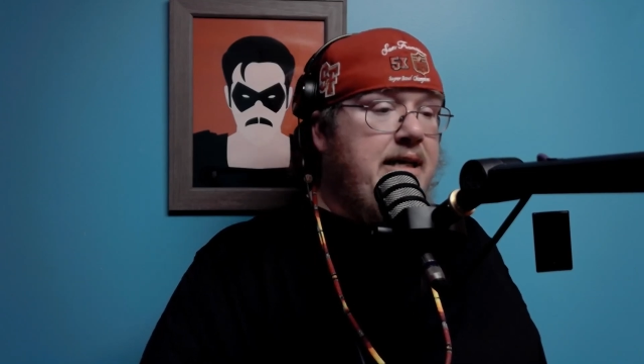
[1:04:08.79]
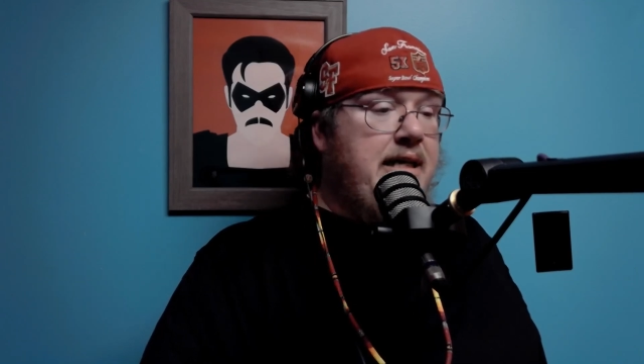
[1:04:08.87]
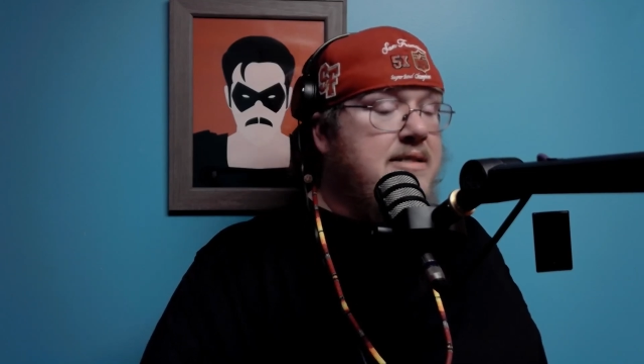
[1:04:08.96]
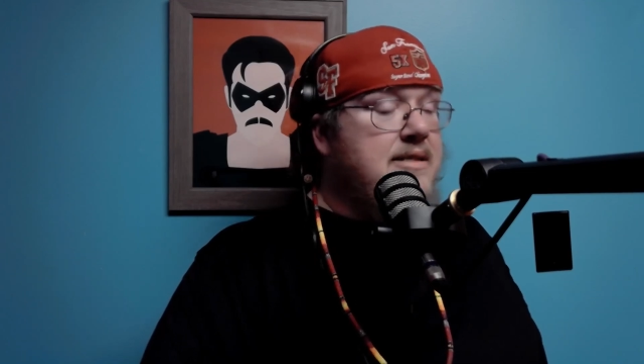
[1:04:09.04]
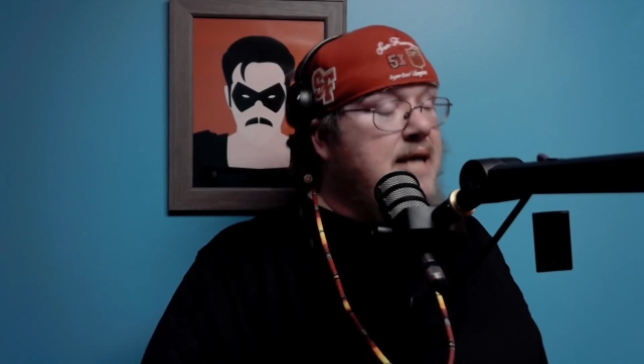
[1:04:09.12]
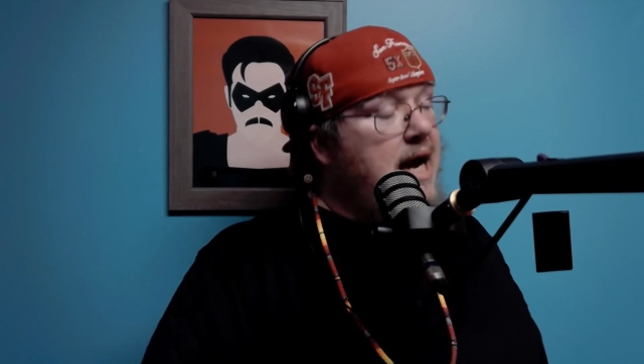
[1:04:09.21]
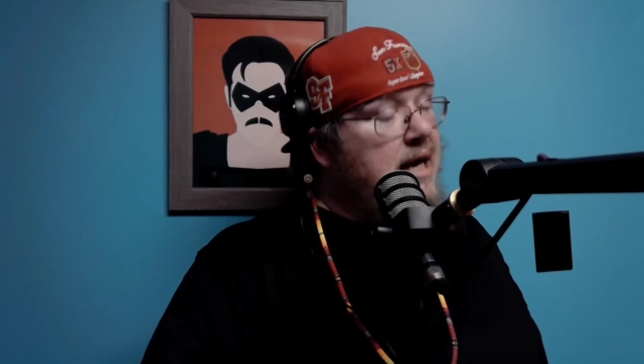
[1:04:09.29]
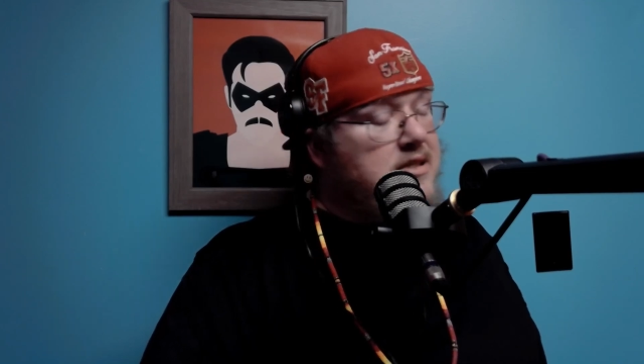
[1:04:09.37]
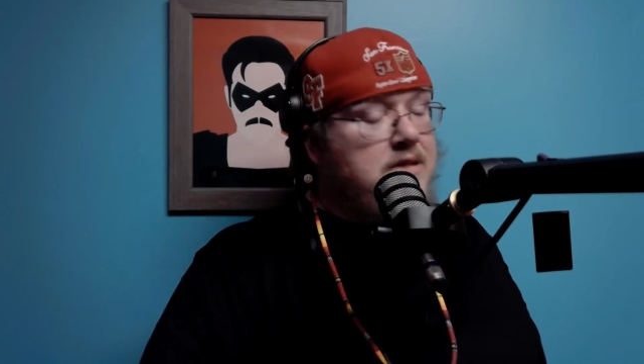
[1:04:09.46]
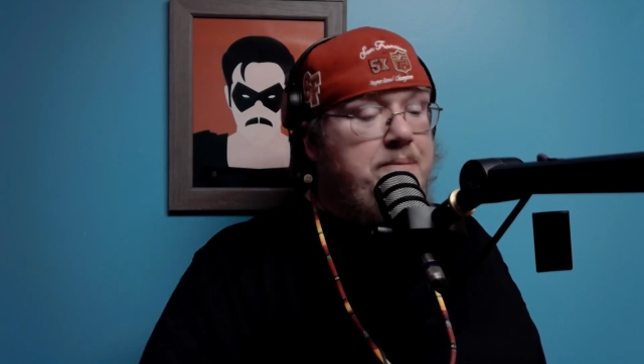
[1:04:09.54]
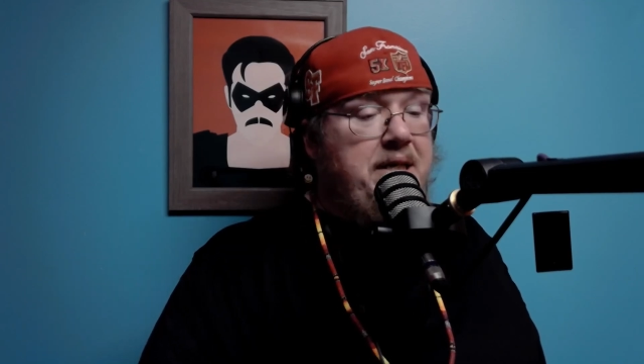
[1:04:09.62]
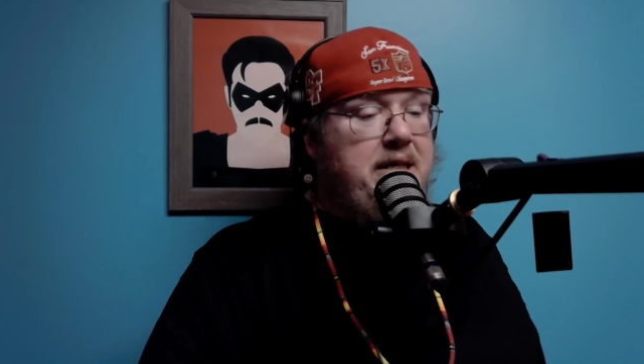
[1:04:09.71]
and it's not
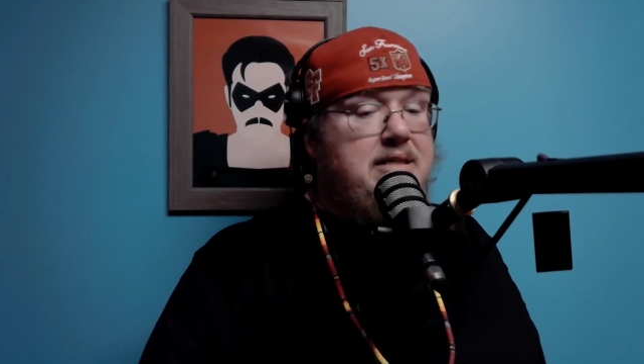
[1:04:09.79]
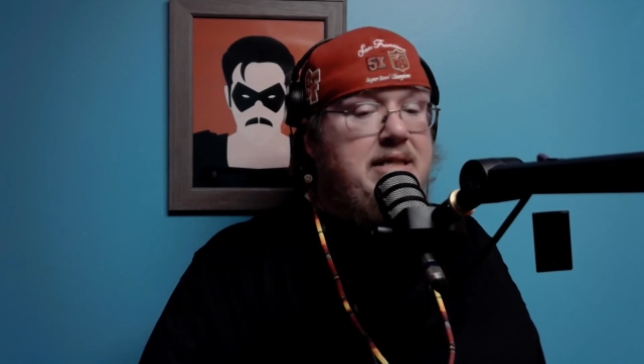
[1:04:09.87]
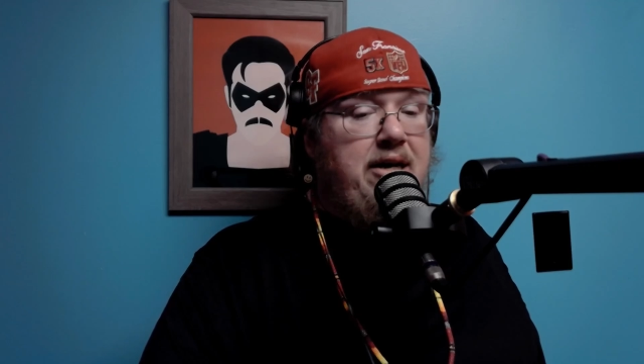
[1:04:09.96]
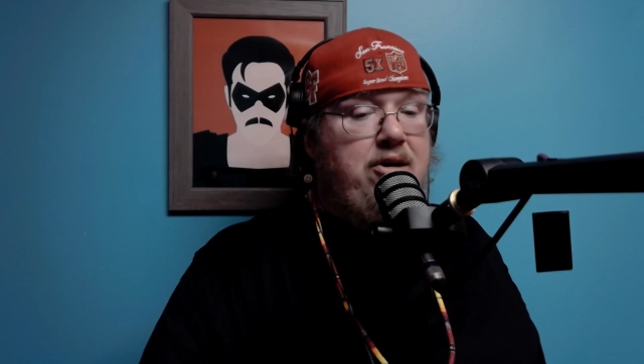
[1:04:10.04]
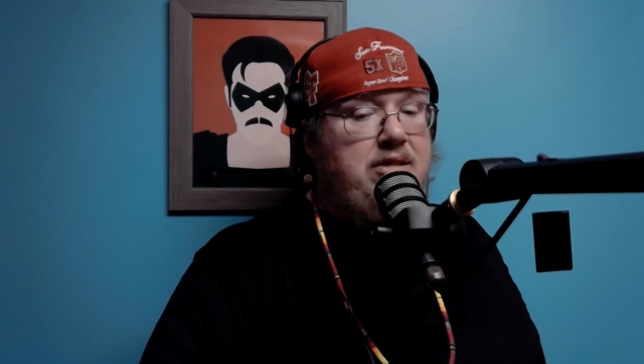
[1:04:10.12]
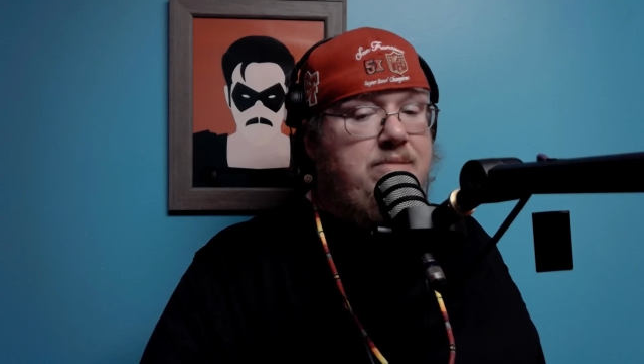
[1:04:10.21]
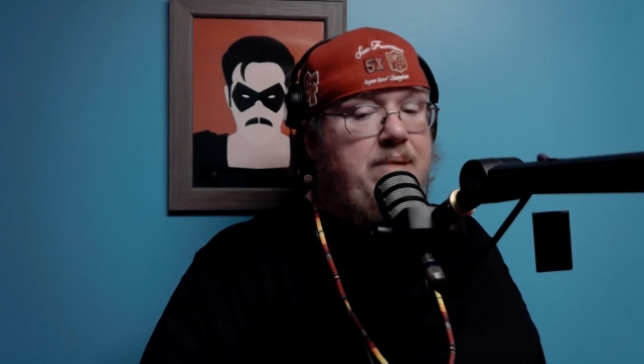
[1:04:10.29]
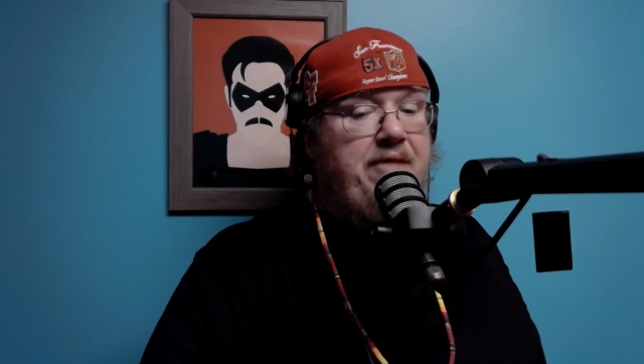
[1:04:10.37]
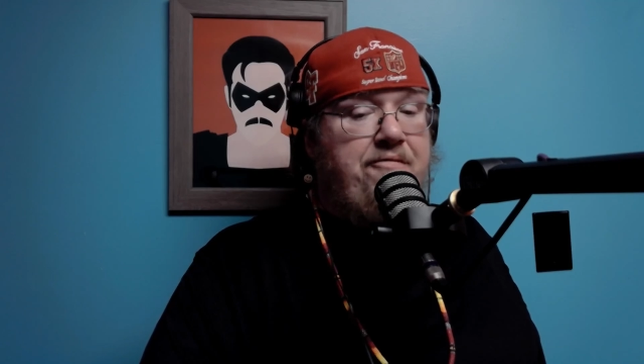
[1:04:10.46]
just because Aaron is my